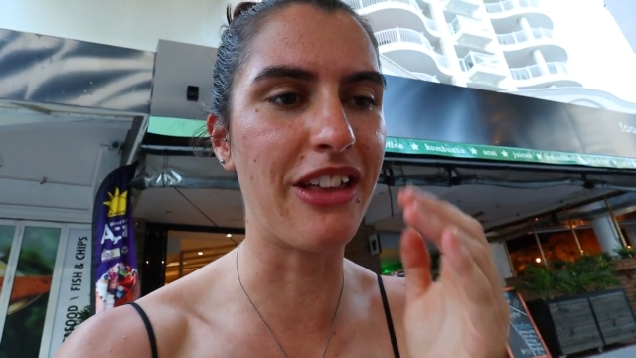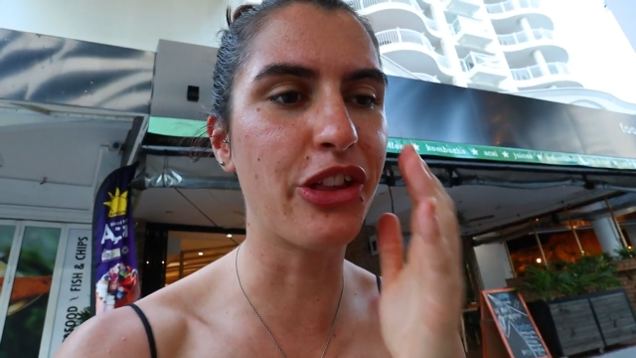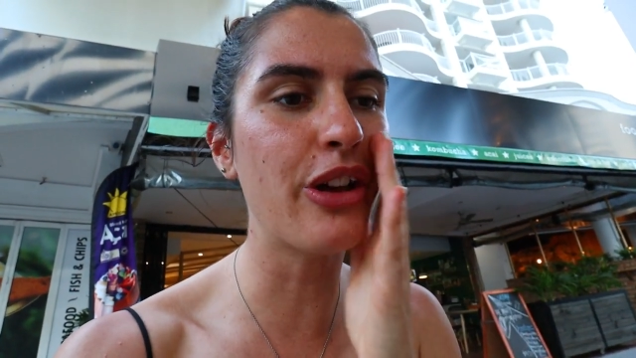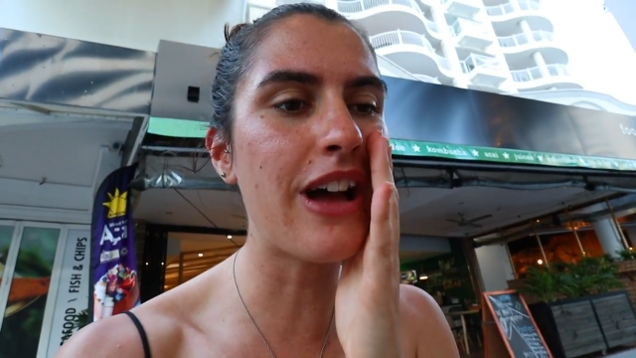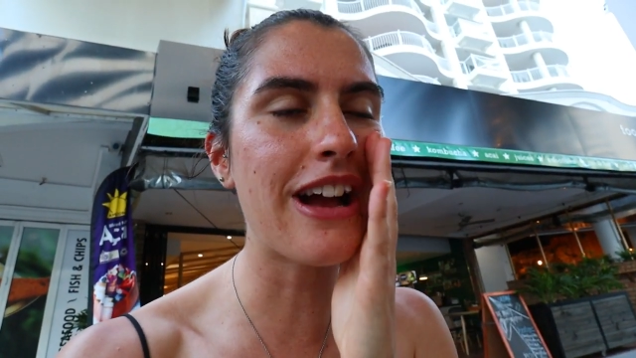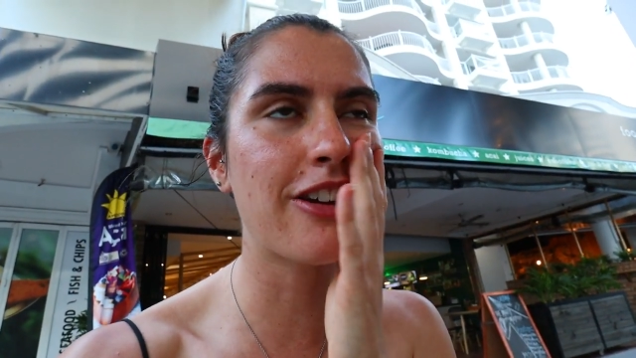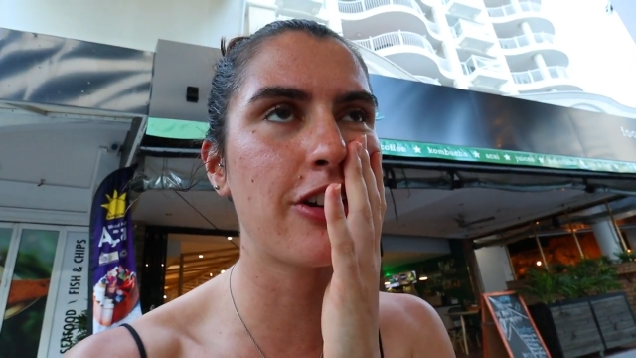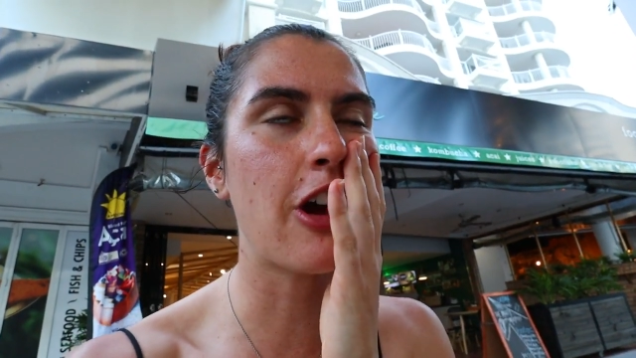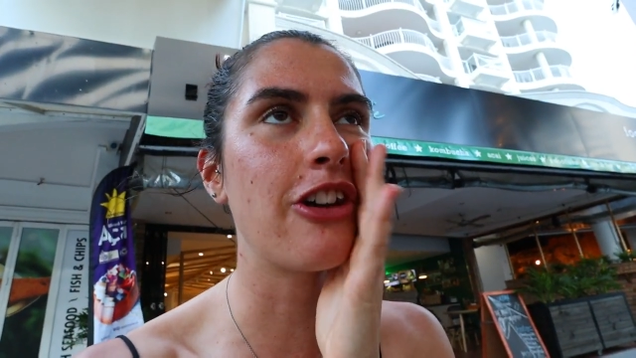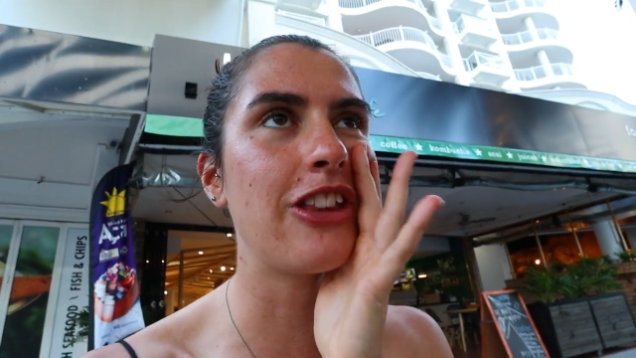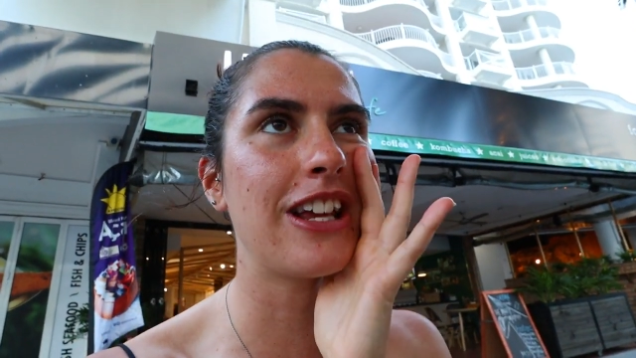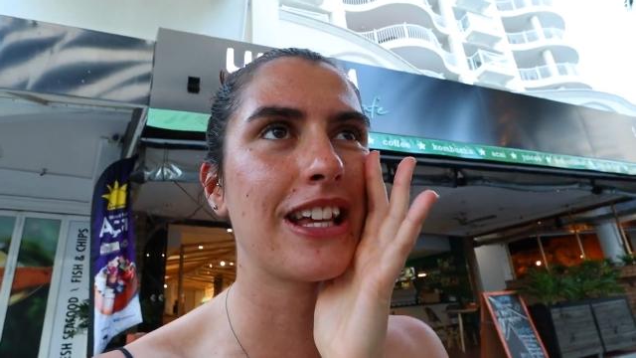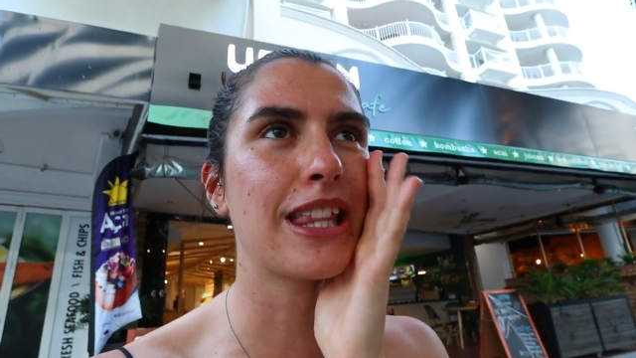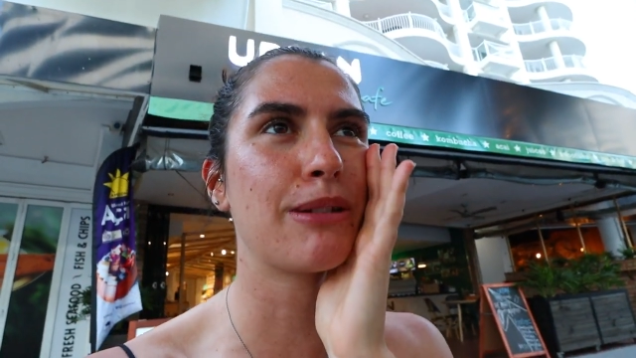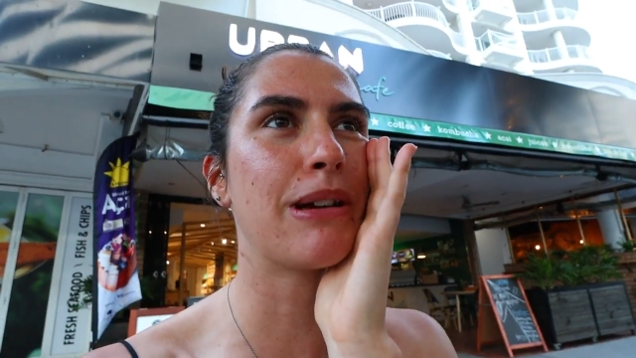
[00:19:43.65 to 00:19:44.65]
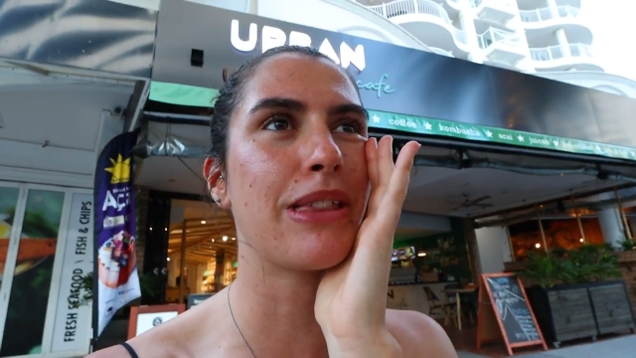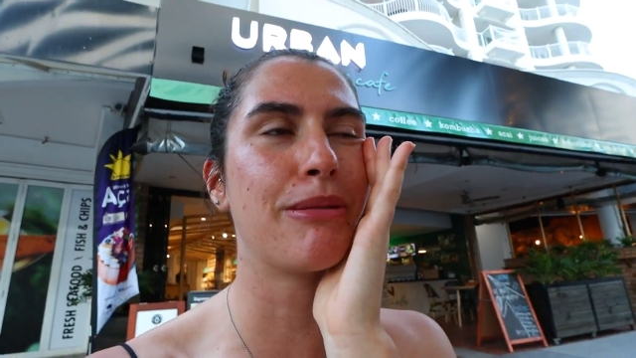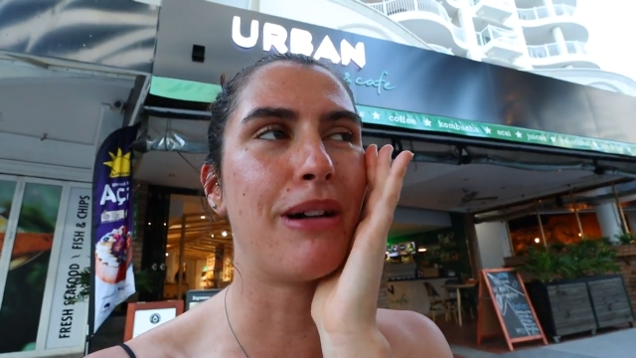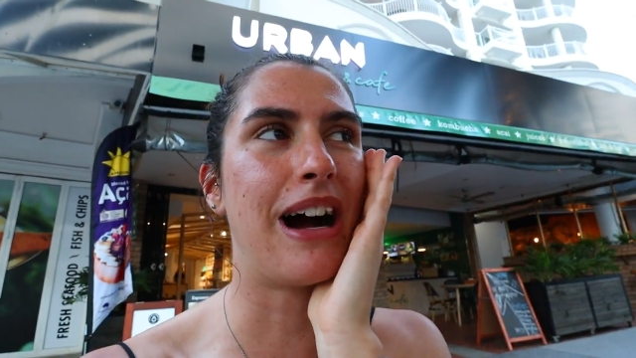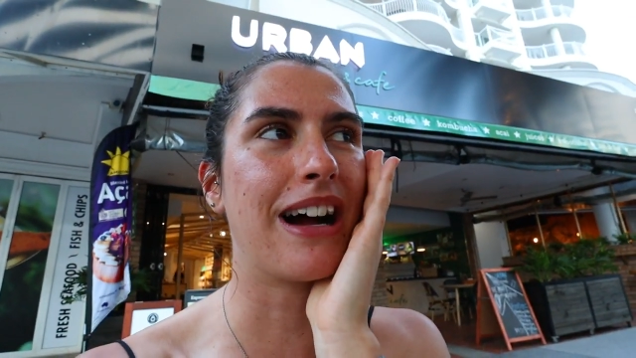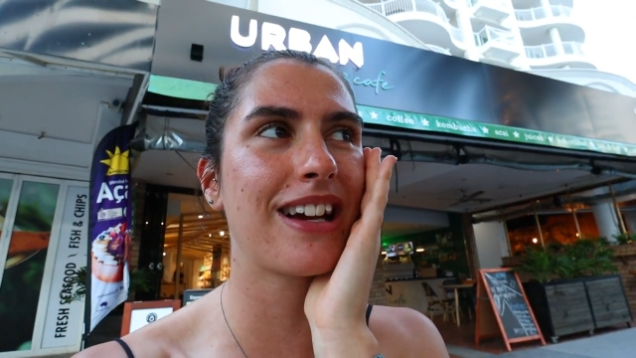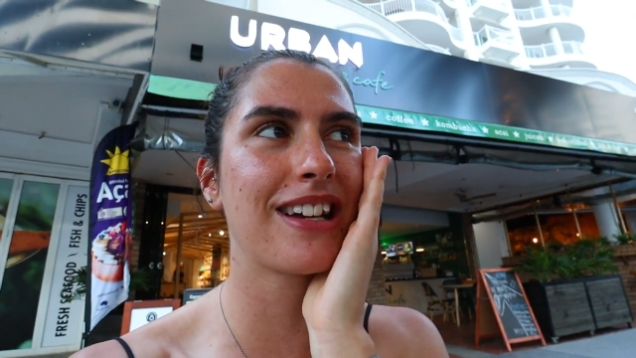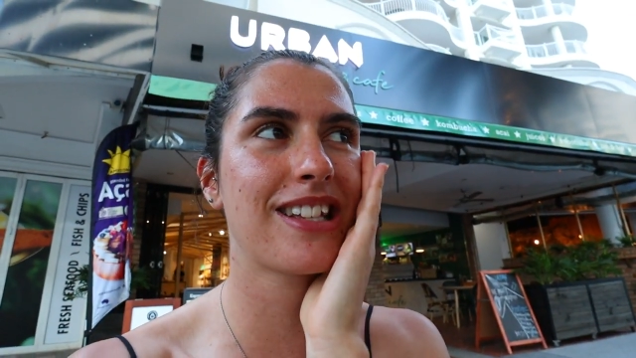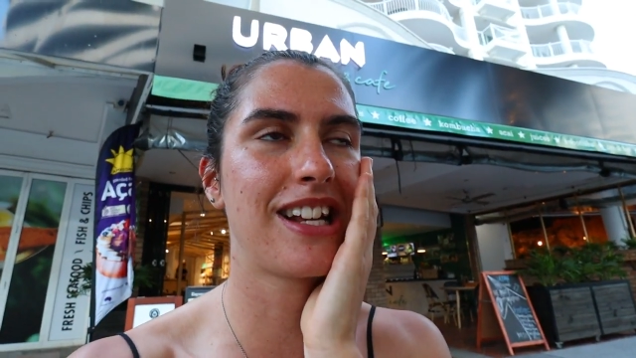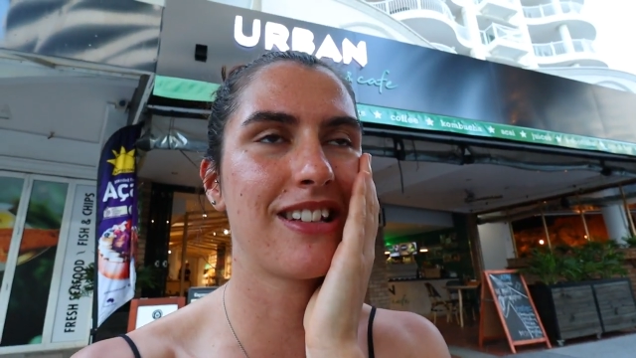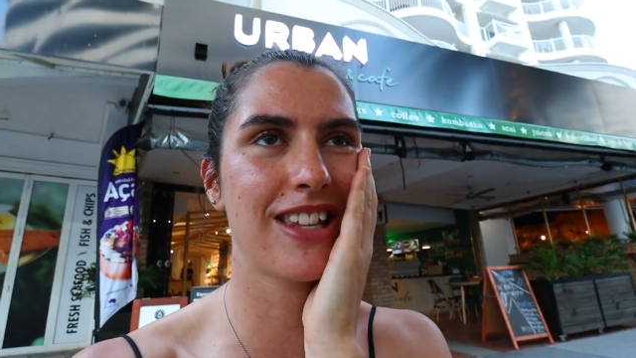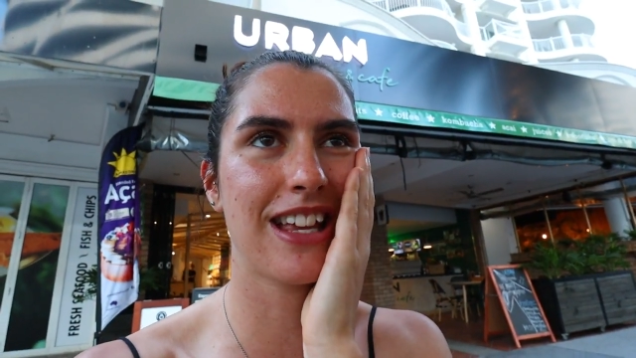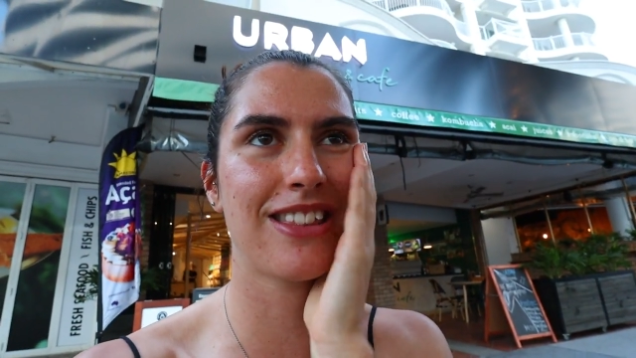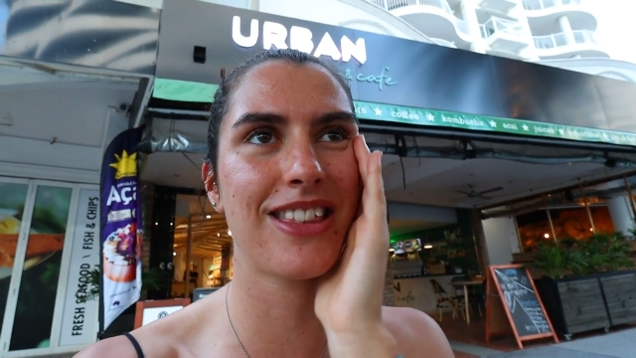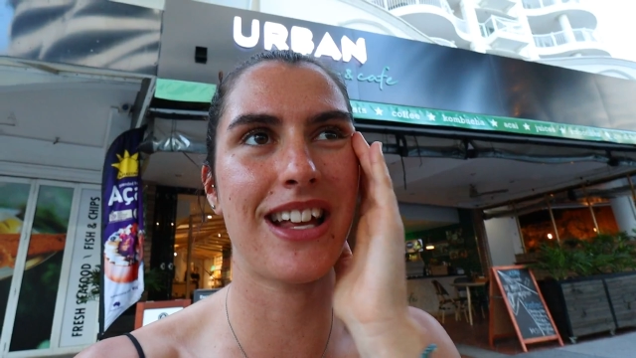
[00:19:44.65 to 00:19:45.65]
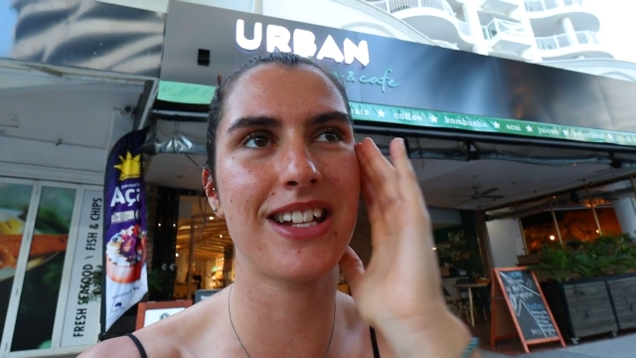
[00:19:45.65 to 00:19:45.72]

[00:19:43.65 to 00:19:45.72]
I thought I could only get them at the markets and I was like,